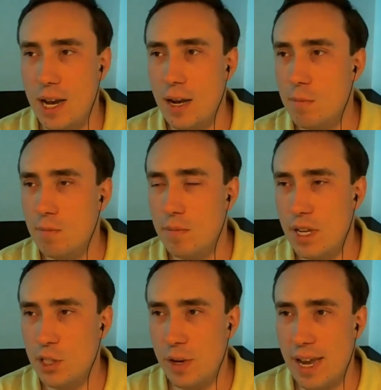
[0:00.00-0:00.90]
Um,
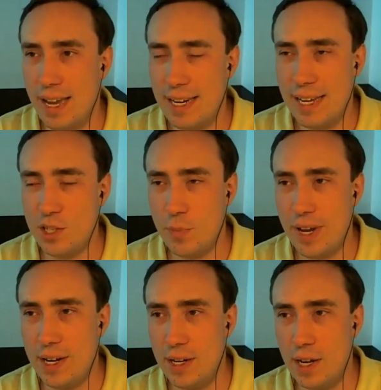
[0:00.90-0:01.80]
and so yeah, it is a
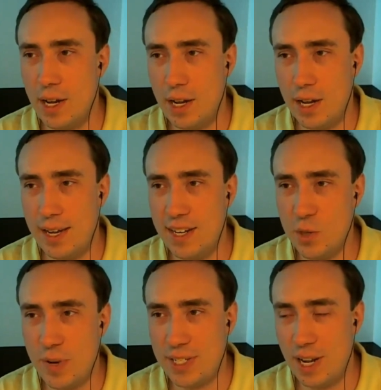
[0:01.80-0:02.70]
bit, uh, it
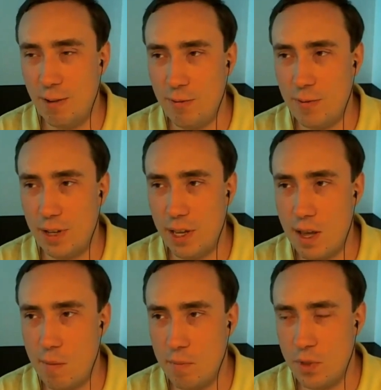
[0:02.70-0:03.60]
is a bit tough.
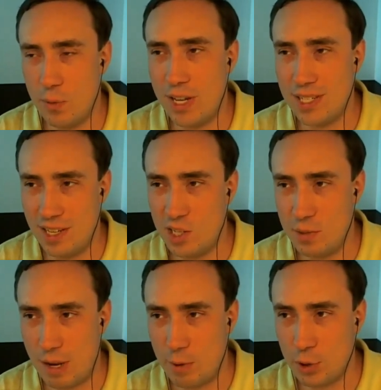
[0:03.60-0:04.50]
Um, the reason
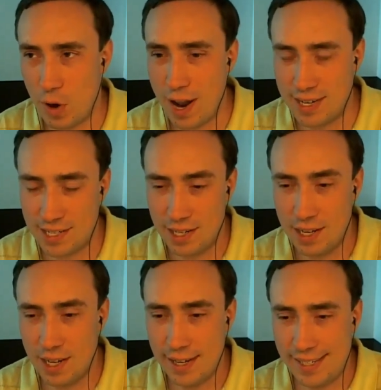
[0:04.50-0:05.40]
is, is that we're trying
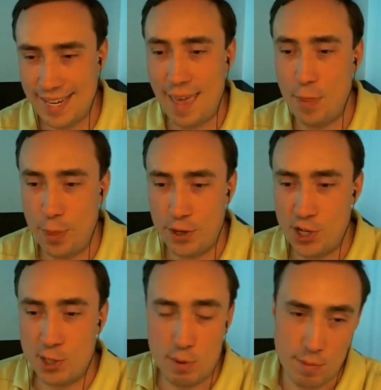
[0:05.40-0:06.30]
to get the
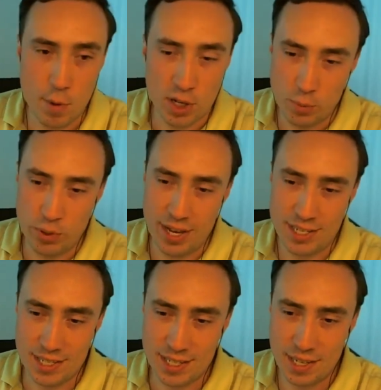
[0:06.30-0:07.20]
G Suite
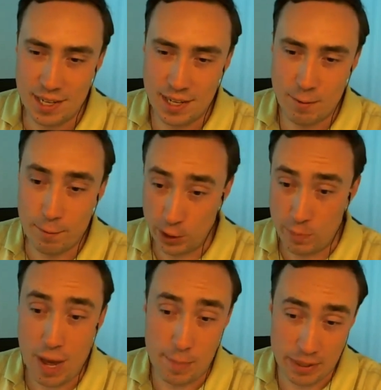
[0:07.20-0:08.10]
Marketplace
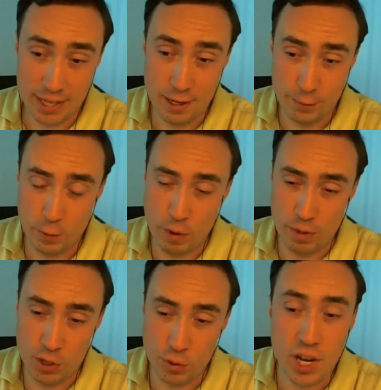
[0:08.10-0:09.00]
fully populated for
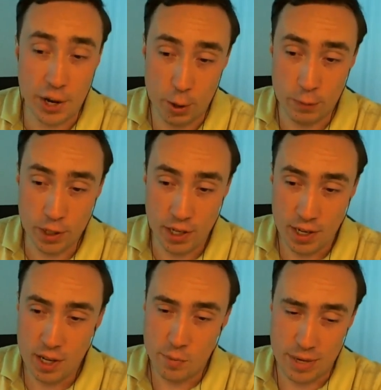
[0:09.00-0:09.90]
when we do cut over.
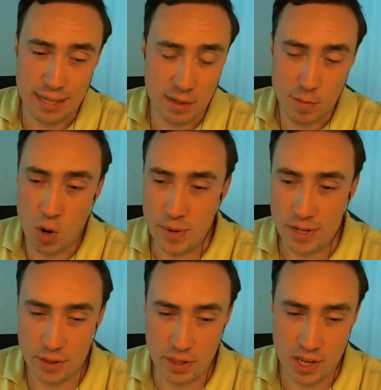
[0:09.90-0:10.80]
But at the
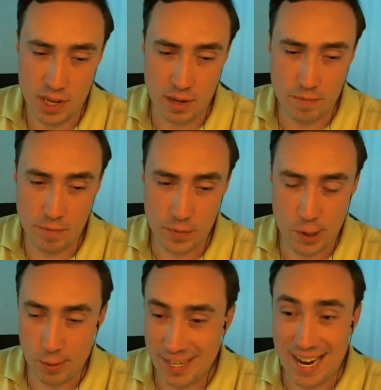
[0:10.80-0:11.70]
moment, the
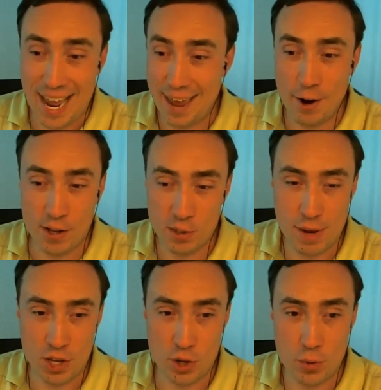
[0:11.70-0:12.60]
you know get
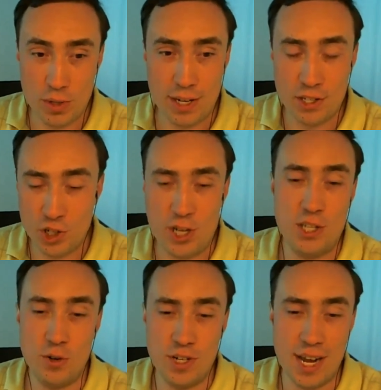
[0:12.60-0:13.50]
add-ons menu in
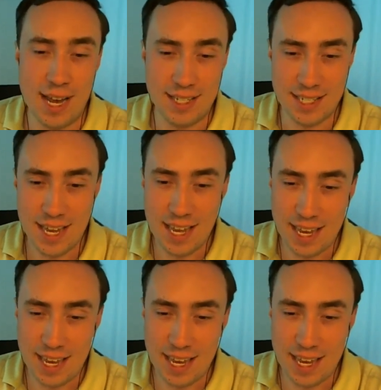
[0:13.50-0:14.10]
Sheets or Docs